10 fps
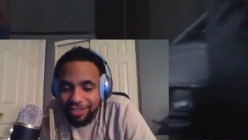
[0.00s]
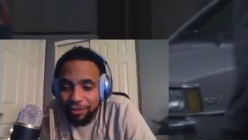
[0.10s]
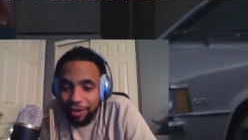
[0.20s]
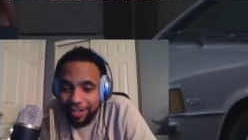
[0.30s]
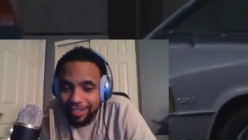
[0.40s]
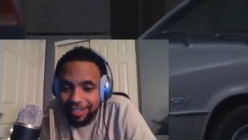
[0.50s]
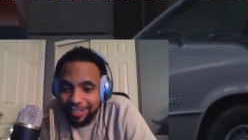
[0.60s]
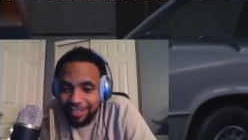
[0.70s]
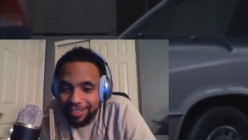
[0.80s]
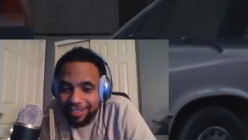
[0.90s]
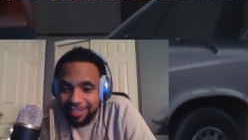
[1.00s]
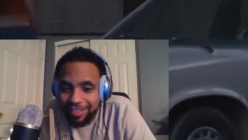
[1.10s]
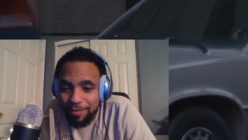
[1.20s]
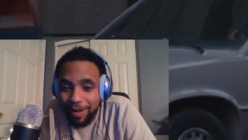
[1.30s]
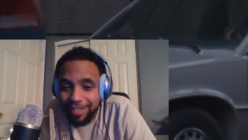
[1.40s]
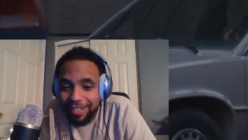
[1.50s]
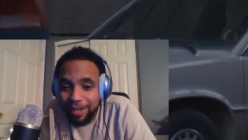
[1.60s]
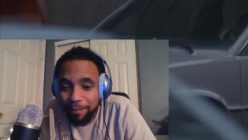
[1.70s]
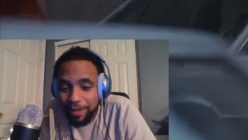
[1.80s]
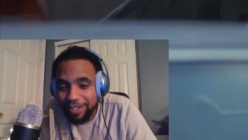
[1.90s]
crazy. You about to take
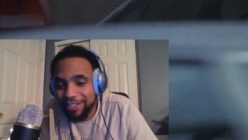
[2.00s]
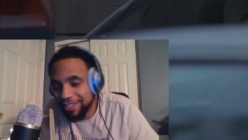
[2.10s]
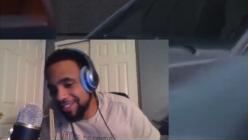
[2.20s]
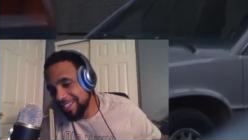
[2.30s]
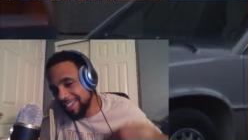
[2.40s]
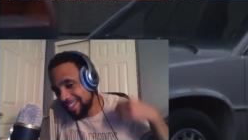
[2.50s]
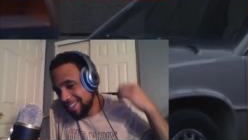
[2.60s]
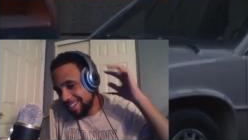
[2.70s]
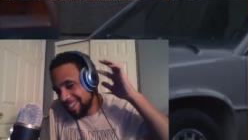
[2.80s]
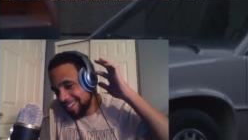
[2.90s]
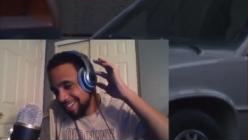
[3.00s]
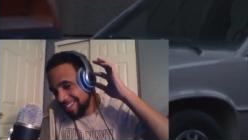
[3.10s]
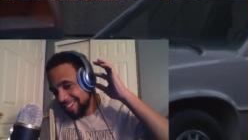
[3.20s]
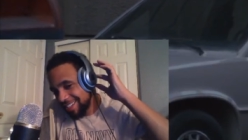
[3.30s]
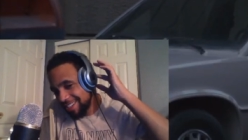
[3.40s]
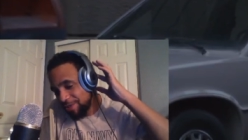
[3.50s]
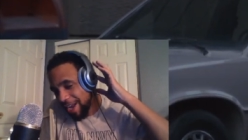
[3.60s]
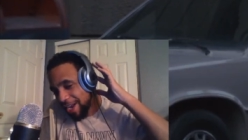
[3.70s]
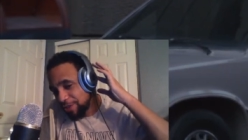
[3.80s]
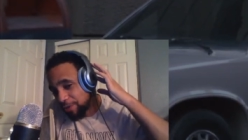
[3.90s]
pictures. You
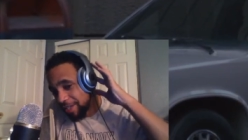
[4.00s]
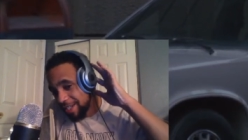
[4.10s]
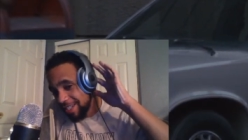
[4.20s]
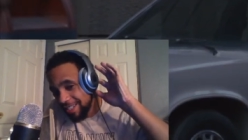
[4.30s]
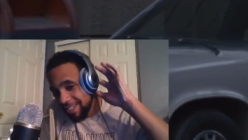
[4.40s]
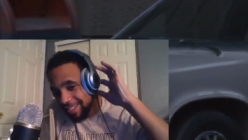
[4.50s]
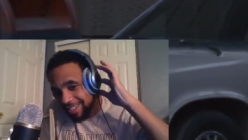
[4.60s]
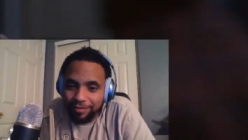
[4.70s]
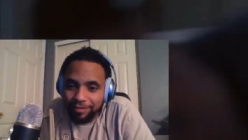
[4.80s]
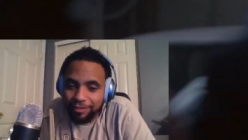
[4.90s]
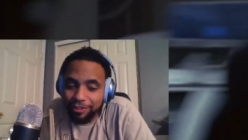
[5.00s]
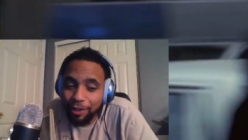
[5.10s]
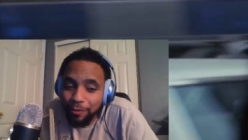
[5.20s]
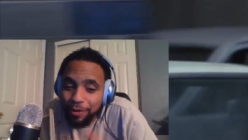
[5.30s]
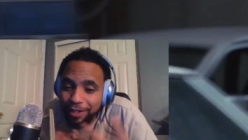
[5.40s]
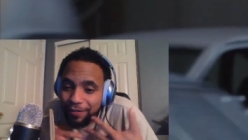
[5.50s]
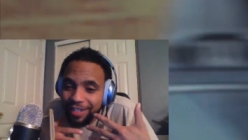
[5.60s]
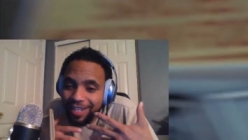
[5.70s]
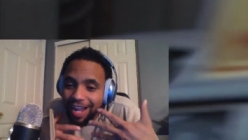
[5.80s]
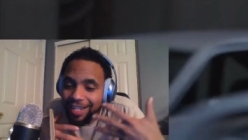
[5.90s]
can't do this. So what if he
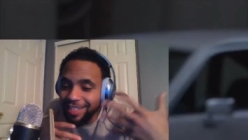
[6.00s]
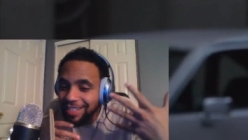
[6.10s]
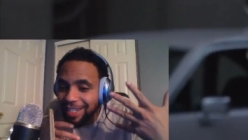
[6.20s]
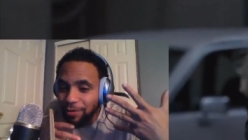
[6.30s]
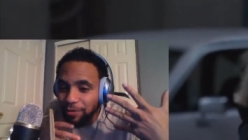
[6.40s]
lied and said he was